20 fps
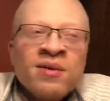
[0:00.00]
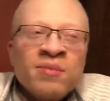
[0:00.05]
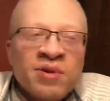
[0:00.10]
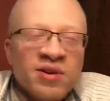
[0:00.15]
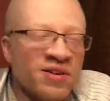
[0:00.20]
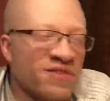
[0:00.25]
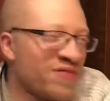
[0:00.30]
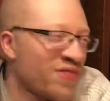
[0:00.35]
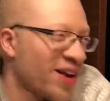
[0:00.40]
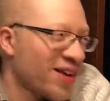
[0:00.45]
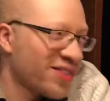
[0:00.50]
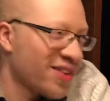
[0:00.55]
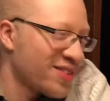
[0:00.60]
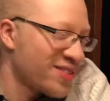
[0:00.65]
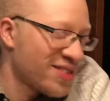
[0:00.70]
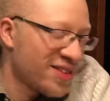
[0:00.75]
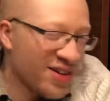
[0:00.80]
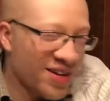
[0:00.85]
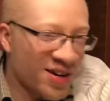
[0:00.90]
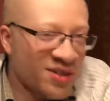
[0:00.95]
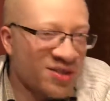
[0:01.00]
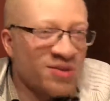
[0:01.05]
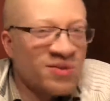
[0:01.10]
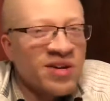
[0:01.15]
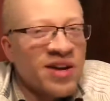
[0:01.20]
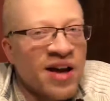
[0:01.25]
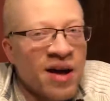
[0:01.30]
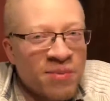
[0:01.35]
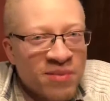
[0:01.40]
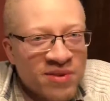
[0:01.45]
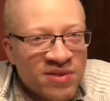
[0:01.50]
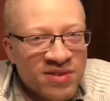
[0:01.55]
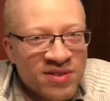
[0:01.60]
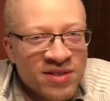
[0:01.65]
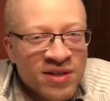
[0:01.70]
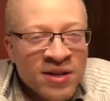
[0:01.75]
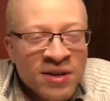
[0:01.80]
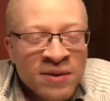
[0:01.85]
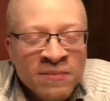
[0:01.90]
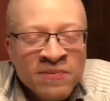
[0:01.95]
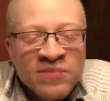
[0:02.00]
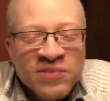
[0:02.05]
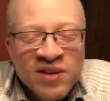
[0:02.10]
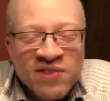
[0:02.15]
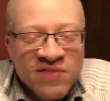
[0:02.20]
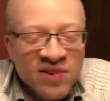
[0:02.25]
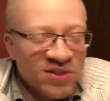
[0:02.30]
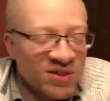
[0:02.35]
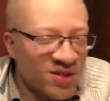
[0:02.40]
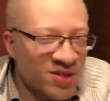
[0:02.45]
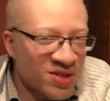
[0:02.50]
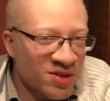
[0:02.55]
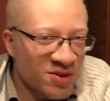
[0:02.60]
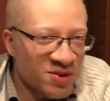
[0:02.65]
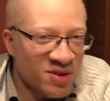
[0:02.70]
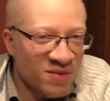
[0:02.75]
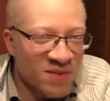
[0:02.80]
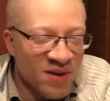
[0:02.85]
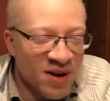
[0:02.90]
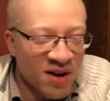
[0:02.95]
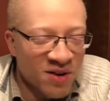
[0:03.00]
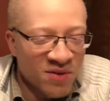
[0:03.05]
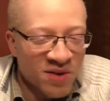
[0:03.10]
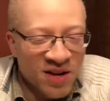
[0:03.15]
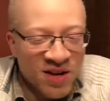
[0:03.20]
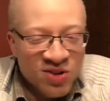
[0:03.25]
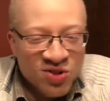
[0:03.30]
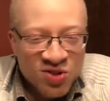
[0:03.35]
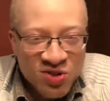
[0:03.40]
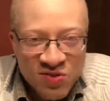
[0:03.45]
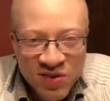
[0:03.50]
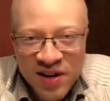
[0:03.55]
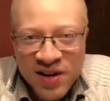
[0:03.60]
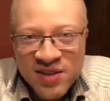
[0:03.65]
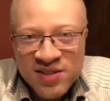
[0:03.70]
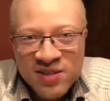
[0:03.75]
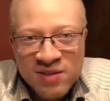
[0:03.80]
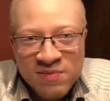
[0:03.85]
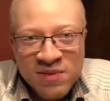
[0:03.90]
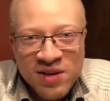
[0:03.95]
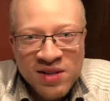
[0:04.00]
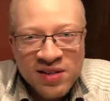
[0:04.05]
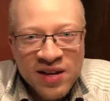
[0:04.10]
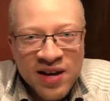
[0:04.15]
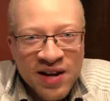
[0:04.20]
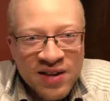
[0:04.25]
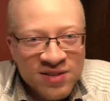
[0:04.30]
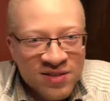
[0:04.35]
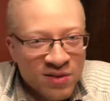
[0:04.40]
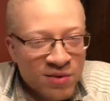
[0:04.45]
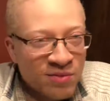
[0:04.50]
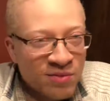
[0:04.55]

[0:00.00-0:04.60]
But in fact, that's not actually what happens. if I discharge the battery at 2x, it may last